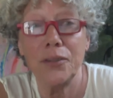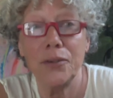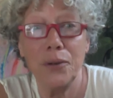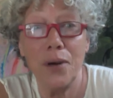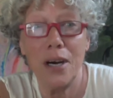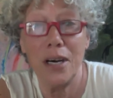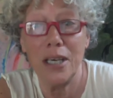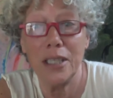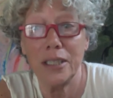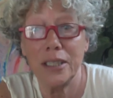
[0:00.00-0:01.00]
through
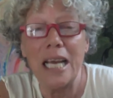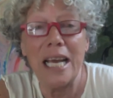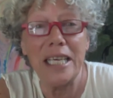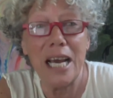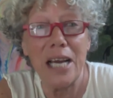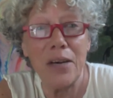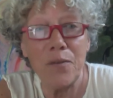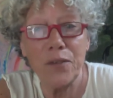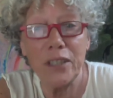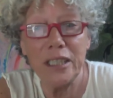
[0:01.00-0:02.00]
art and
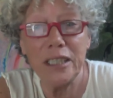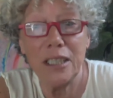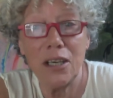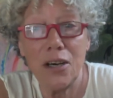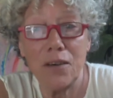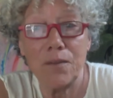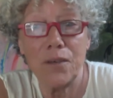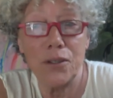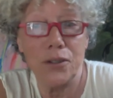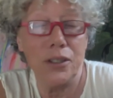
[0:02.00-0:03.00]
unfreeze the art
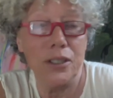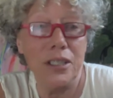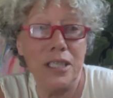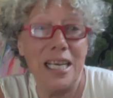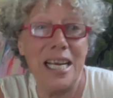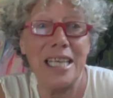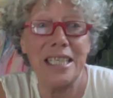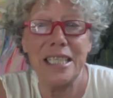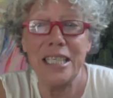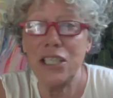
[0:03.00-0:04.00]
frozen and
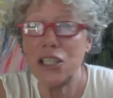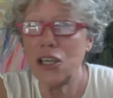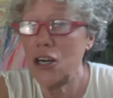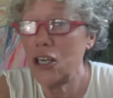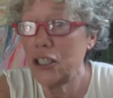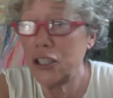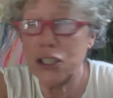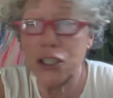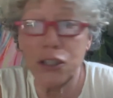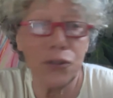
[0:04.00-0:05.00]
teach art to
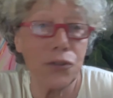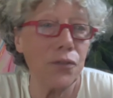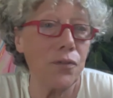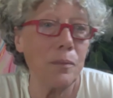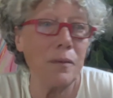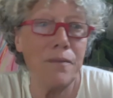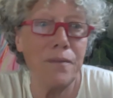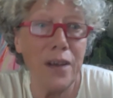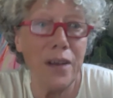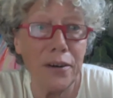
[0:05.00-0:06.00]
children from a
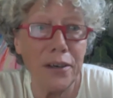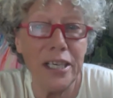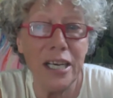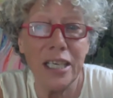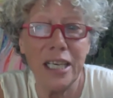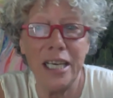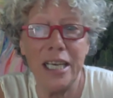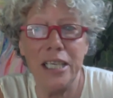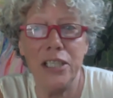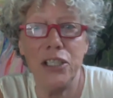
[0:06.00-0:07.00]
very young
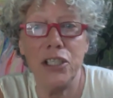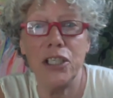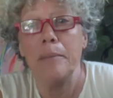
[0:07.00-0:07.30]
age,